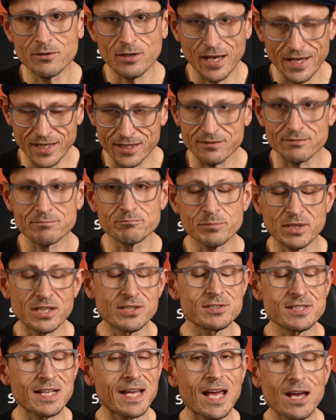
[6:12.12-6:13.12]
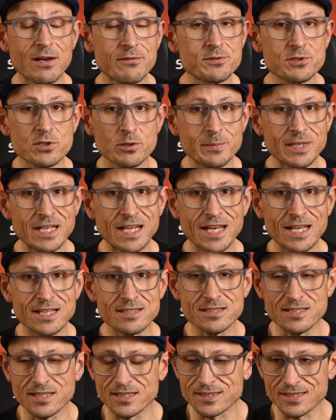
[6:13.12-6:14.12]
and because they have so many
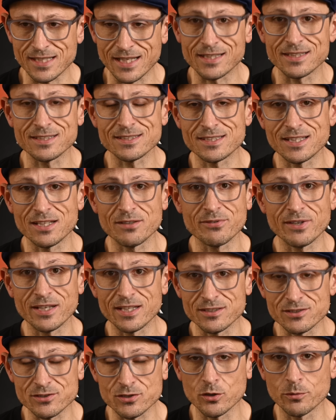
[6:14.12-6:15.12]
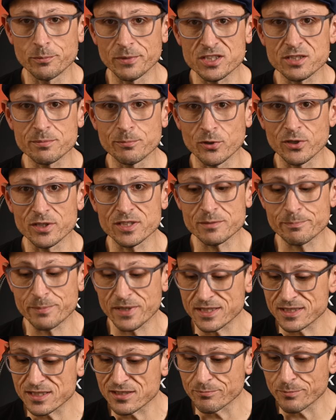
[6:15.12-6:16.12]
SDs and the CFA is so much more
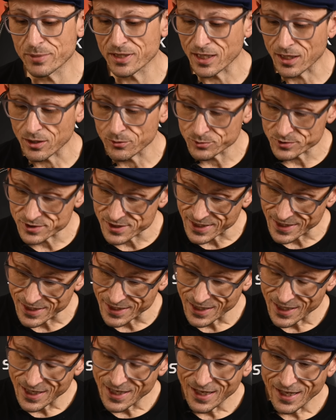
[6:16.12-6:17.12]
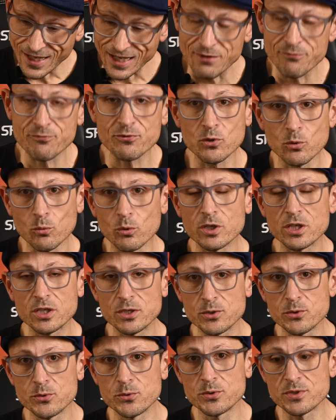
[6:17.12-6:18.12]
expensive. But I will say, if you want to
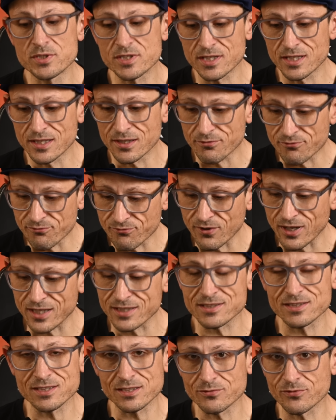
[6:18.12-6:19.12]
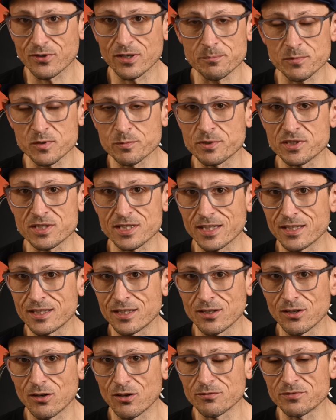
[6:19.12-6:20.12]
use the fastest frames per
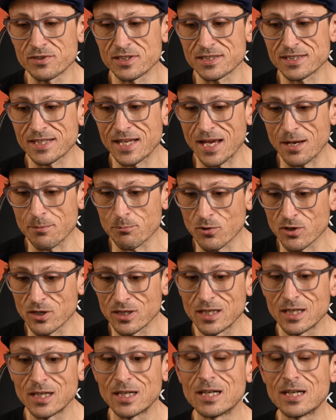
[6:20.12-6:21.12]
second of this camera,